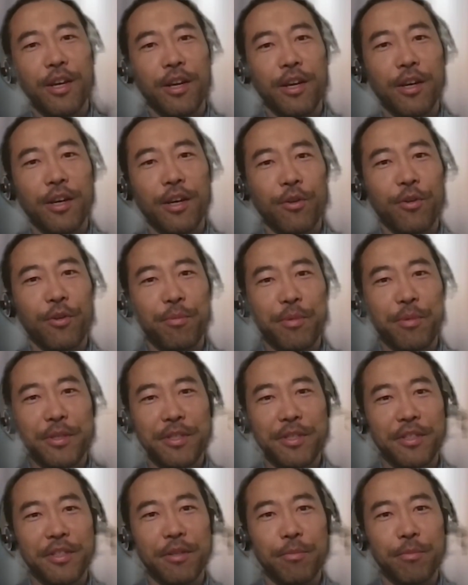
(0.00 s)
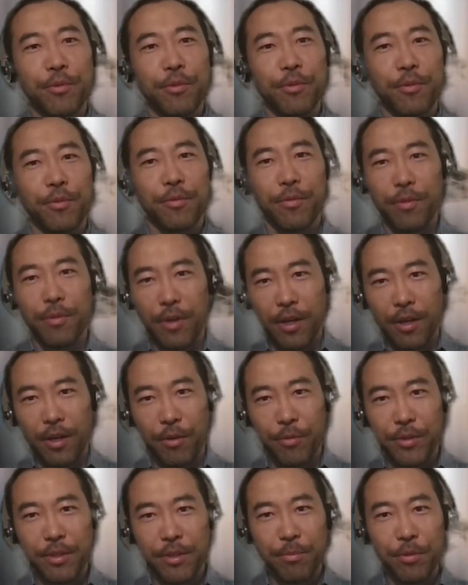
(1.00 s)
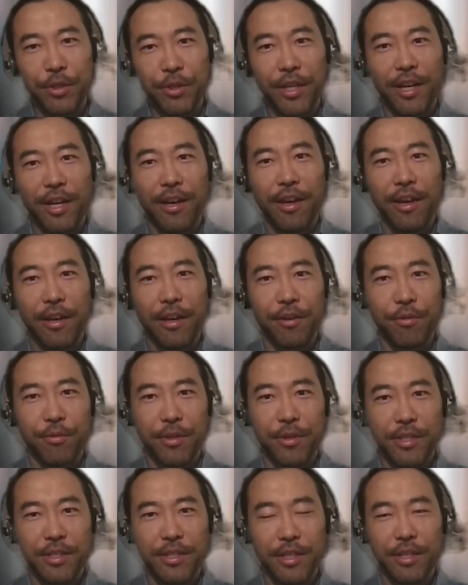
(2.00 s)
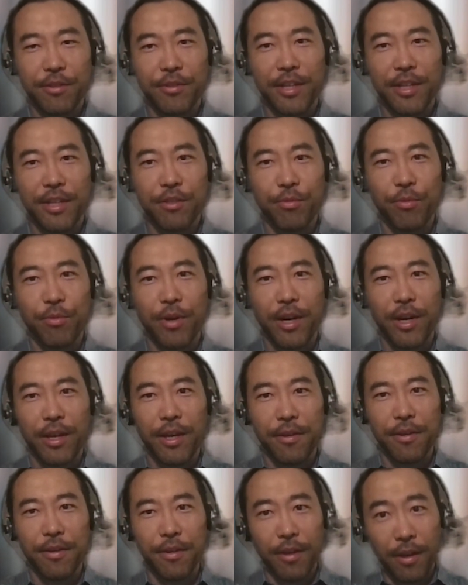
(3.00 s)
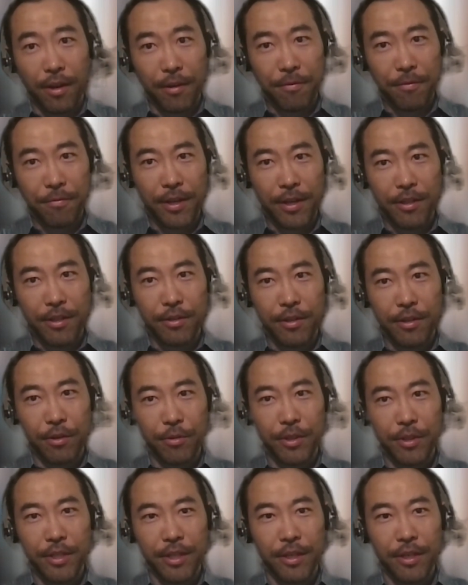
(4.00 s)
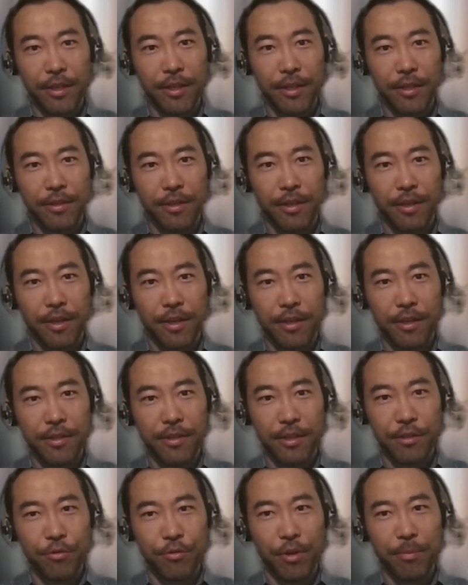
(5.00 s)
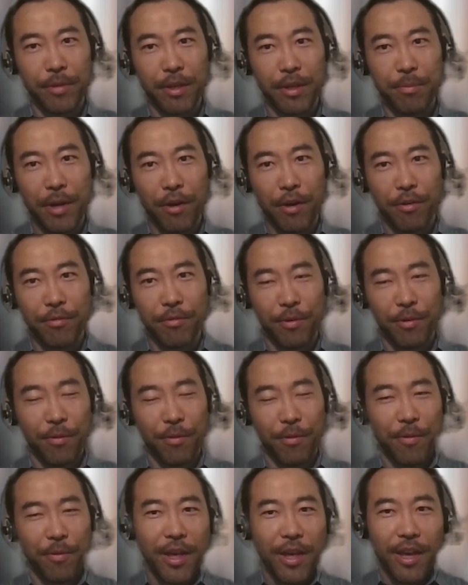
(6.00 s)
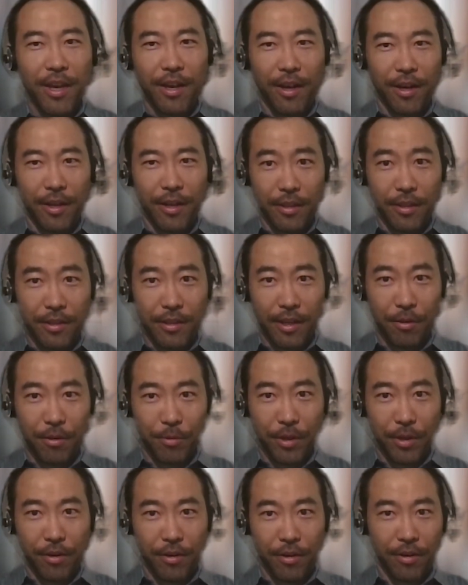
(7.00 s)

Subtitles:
or persistent move with a pretty high accuracy. So that's why Fed liquidity is extremely powerful in that regard.